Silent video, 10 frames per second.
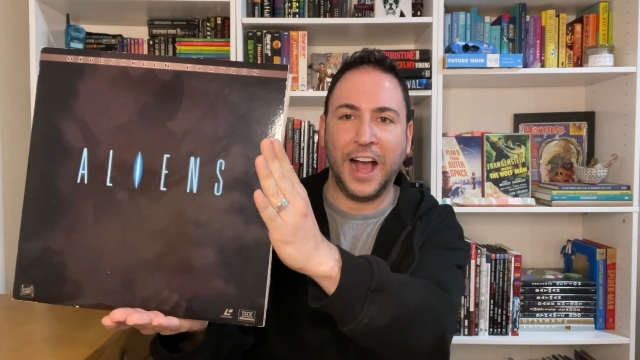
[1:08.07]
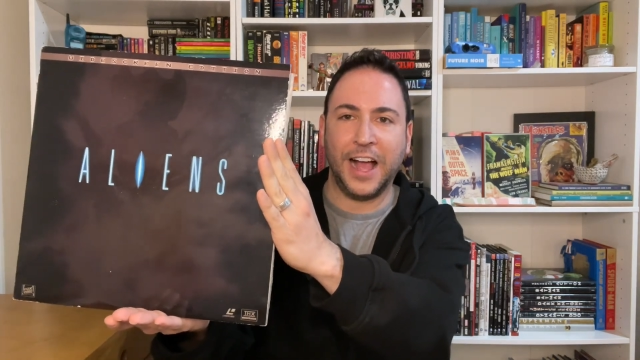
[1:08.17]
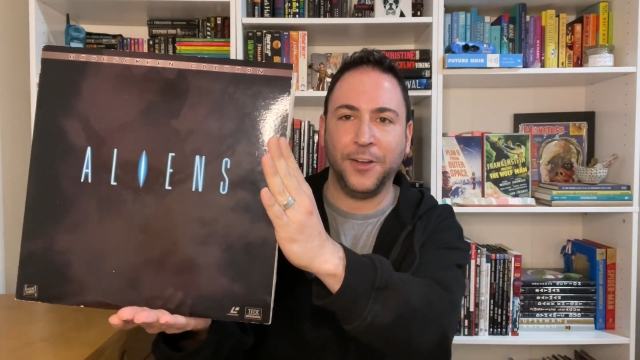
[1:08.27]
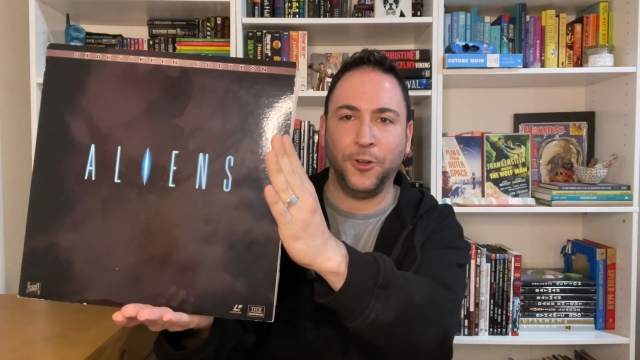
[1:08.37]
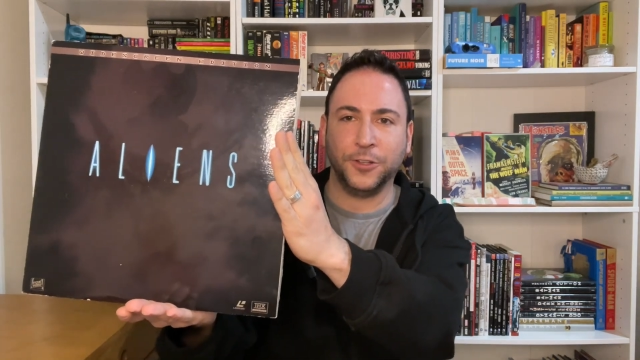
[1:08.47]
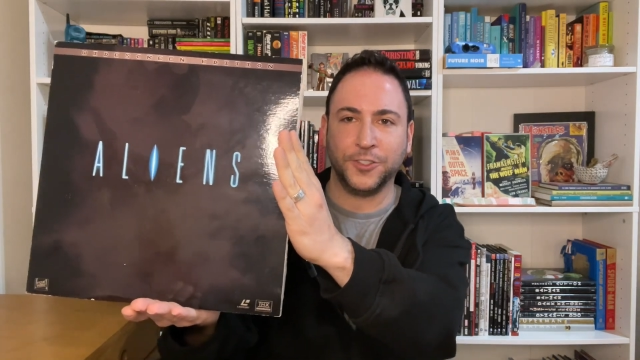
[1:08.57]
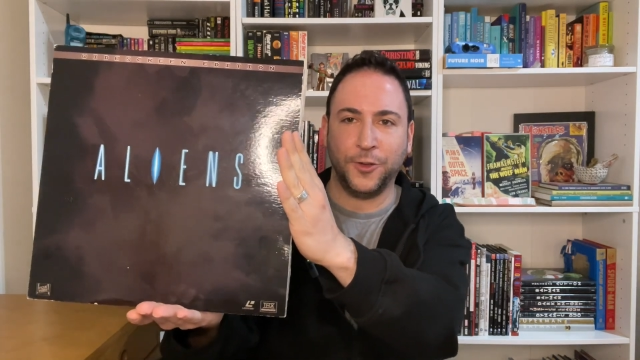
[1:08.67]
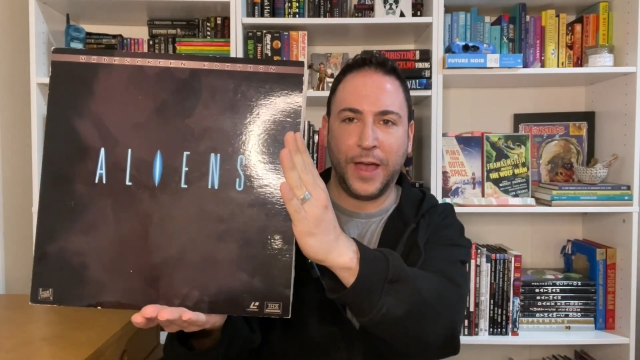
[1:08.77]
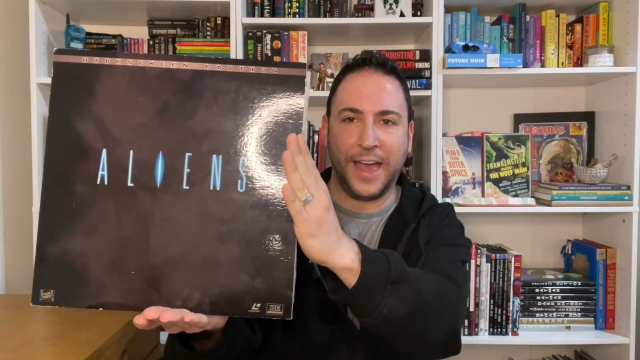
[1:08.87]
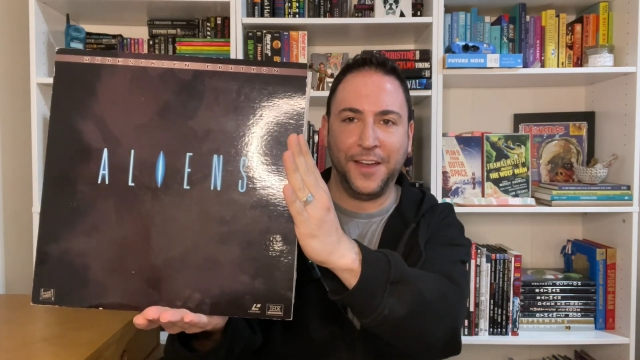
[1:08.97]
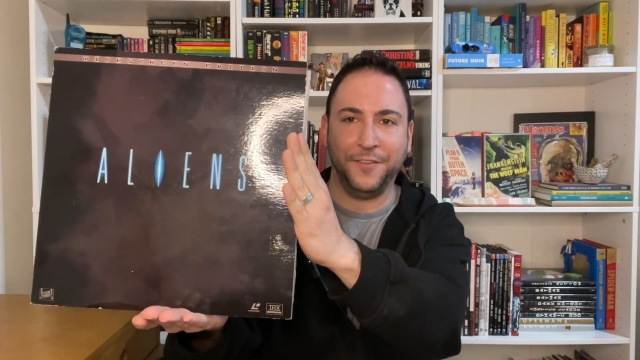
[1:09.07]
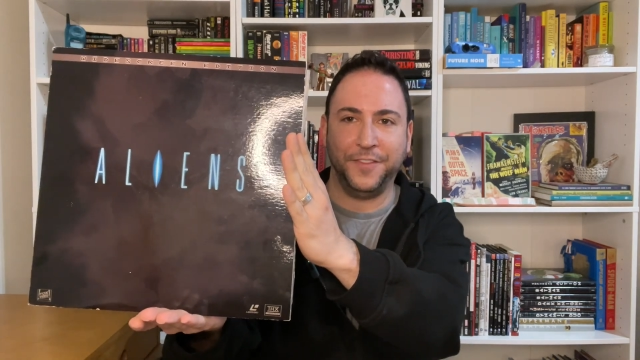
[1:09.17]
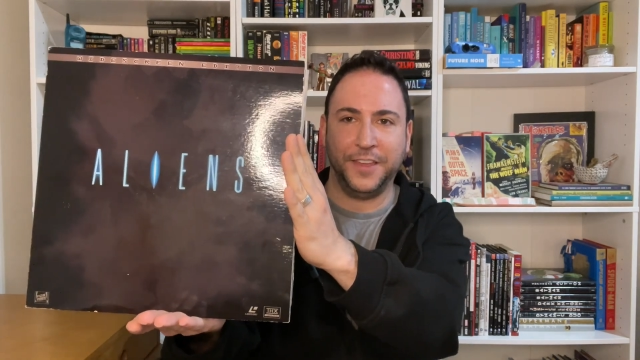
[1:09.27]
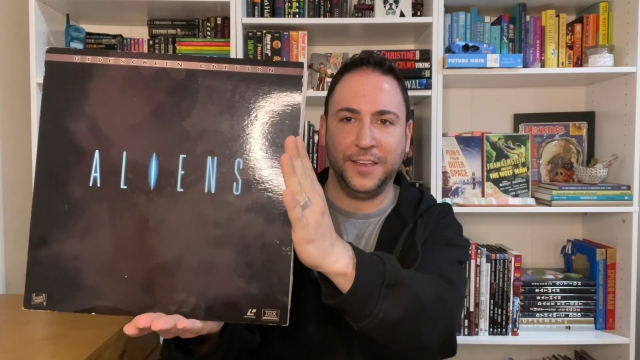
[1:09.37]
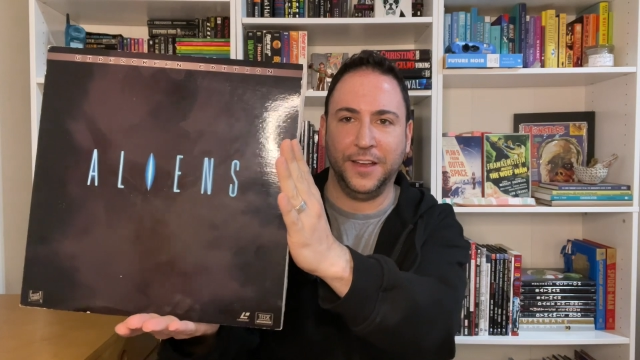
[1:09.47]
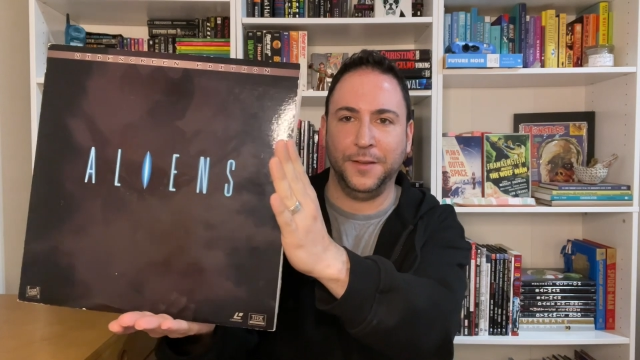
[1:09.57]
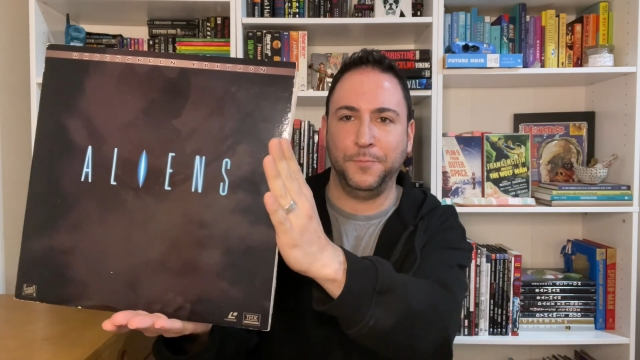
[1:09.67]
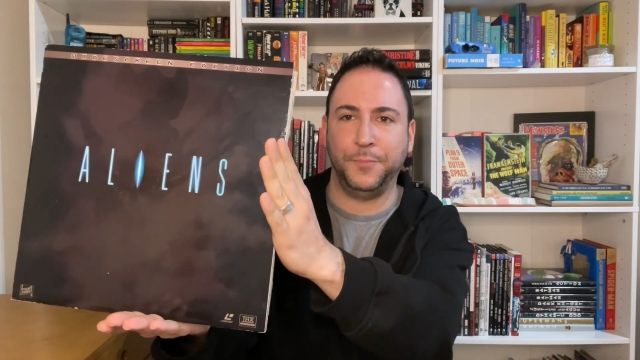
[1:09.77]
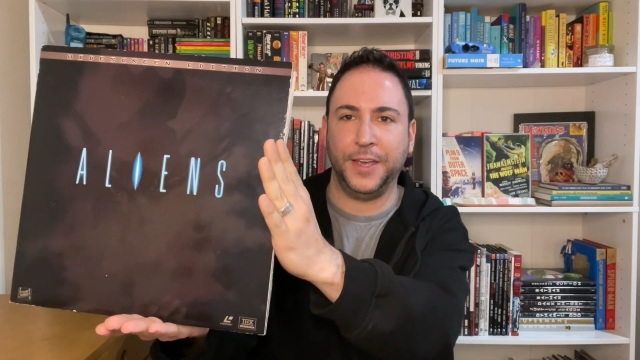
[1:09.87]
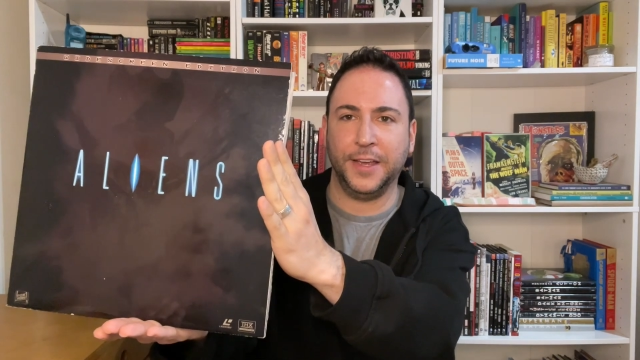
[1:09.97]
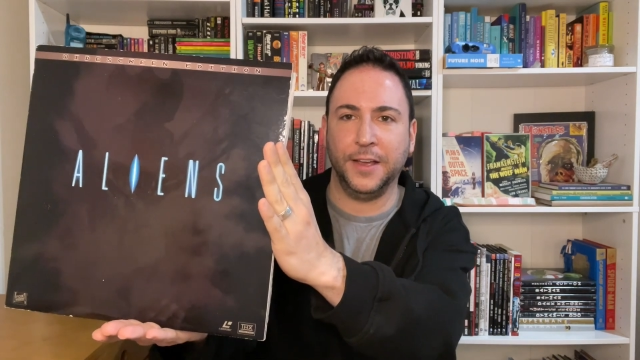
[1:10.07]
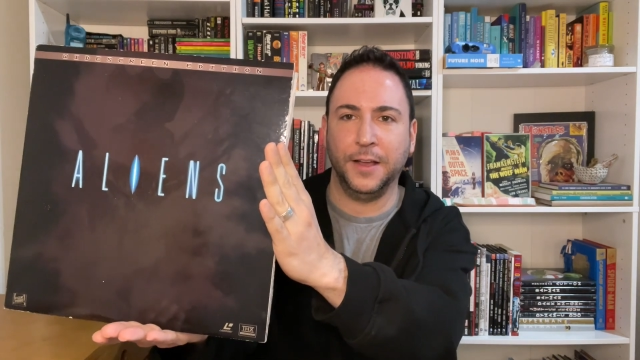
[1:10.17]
I also have the big